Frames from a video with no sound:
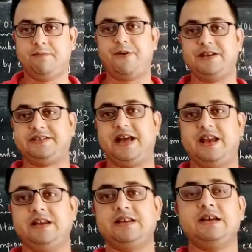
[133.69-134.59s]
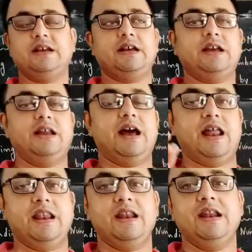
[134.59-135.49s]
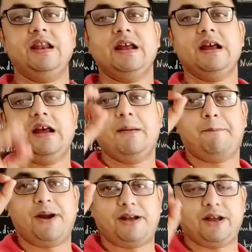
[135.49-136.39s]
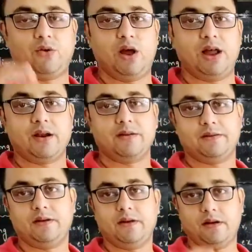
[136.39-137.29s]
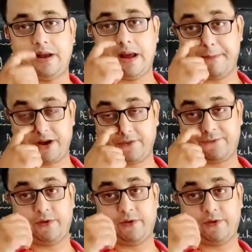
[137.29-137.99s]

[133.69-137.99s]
present in a particular number of